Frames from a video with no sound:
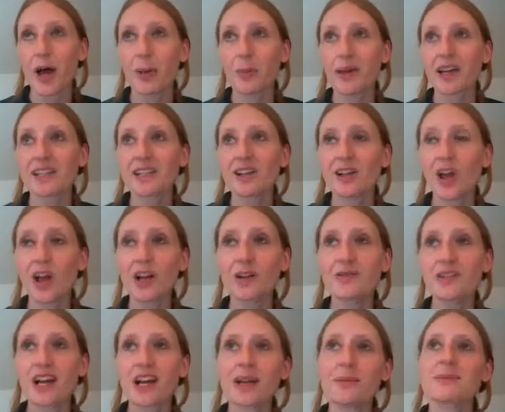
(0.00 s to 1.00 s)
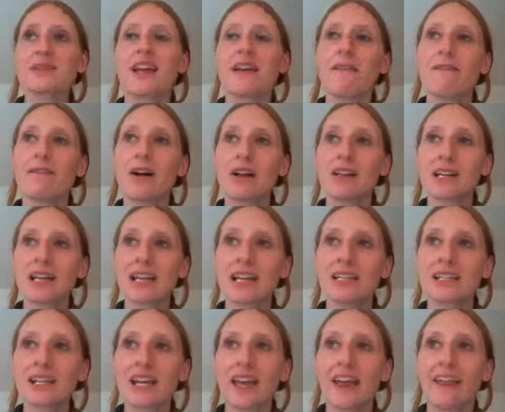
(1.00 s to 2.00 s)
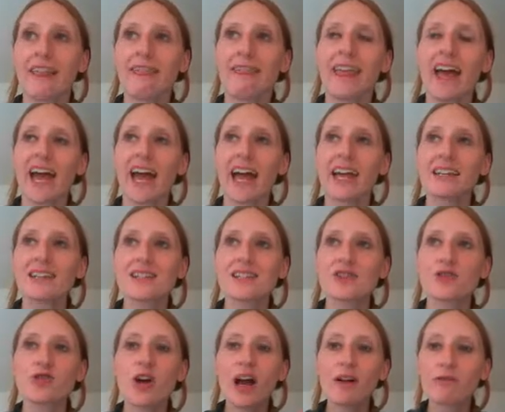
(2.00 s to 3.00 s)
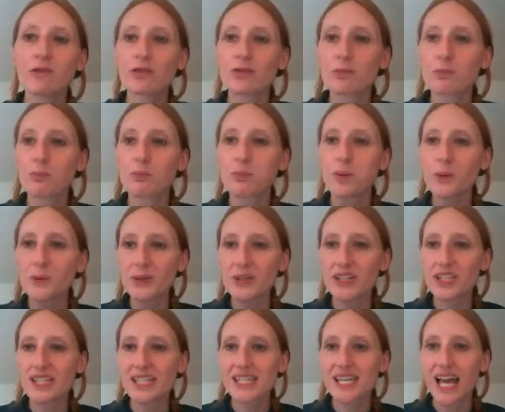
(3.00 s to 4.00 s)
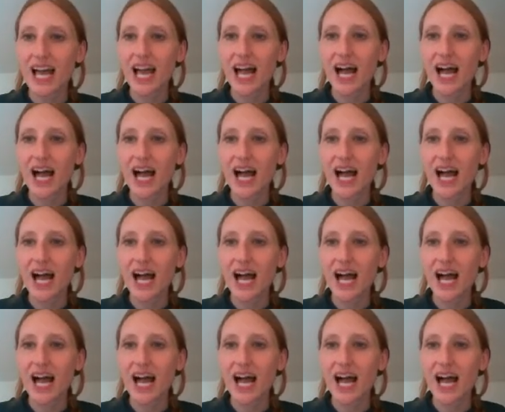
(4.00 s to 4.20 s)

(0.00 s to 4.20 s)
Because a lot of times I find that travel books,